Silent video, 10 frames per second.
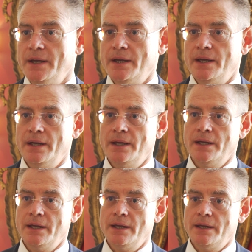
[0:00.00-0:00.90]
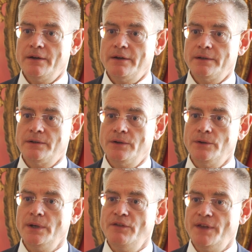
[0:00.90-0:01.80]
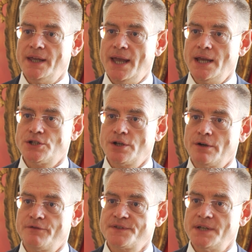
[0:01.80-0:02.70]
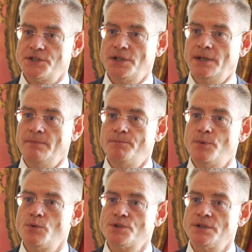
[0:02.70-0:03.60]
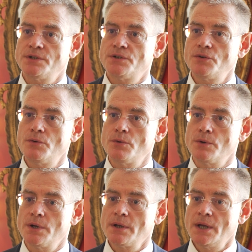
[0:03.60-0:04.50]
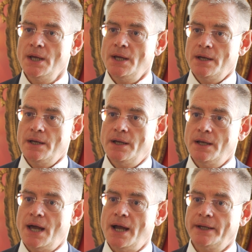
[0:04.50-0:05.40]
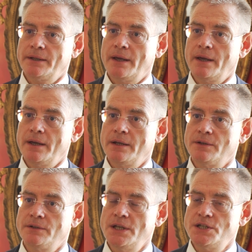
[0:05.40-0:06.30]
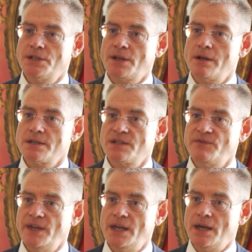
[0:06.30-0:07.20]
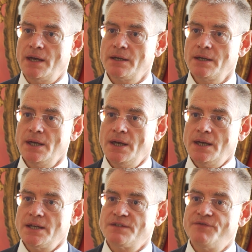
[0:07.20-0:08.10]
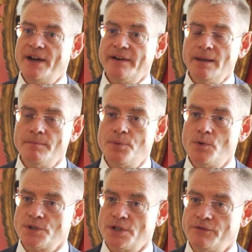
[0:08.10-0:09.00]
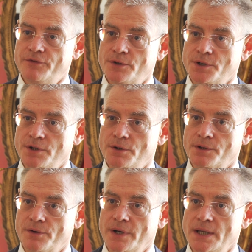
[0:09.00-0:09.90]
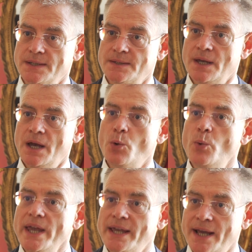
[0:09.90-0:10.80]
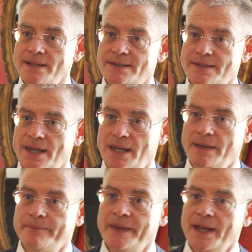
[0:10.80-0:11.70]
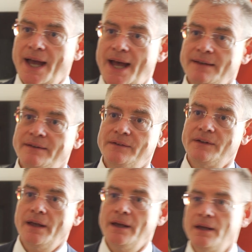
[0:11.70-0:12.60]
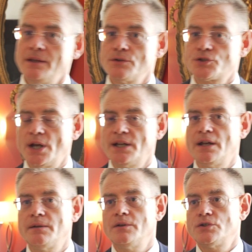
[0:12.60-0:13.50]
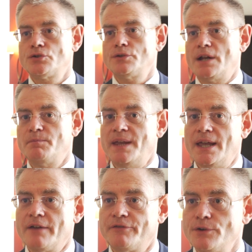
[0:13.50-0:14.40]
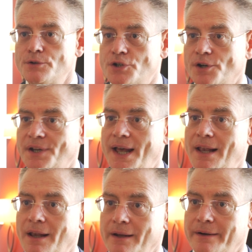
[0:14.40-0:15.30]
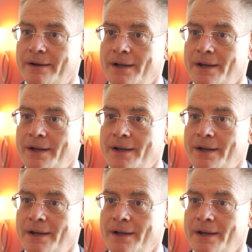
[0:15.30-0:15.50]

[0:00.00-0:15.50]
the unification of such an important tool like the digital sphere is very important for the notaries. We can see, and you should not be a future teller,